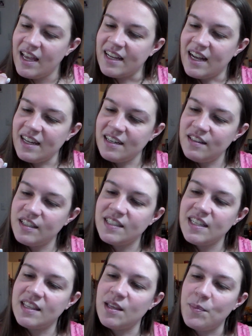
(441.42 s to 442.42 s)
It kind of
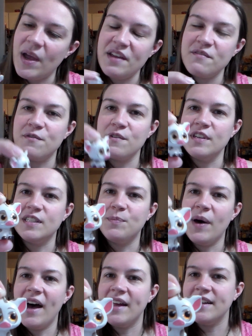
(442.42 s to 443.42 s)
looks like the paint for the
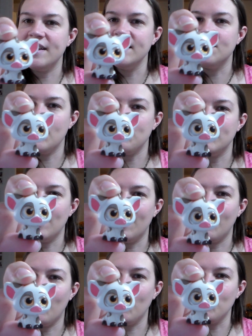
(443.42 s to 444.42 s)
spot is maybe
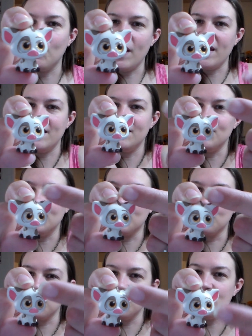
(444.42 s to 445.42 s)
not all the way in the
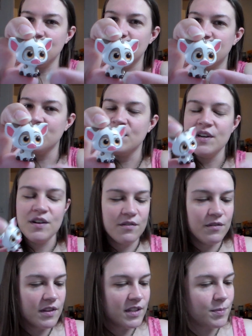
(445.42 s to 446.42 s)
groove
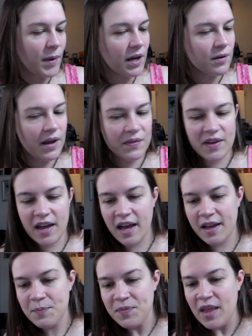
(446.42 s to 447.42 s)
for the spot around the
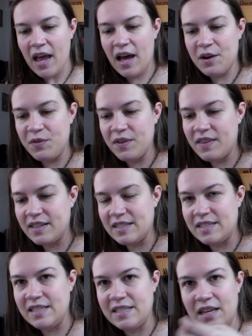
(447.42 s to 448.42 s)
eye. I don't think that's a
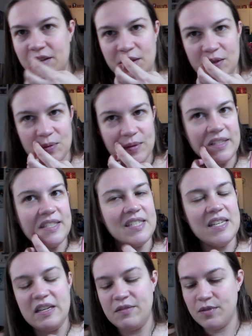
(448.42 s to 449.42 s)
detail you can really
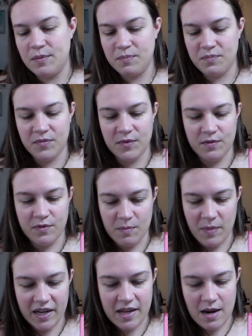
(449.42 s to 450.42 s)
see from
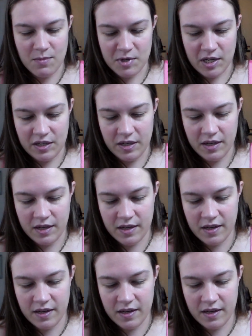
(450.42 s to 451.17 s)
my camera.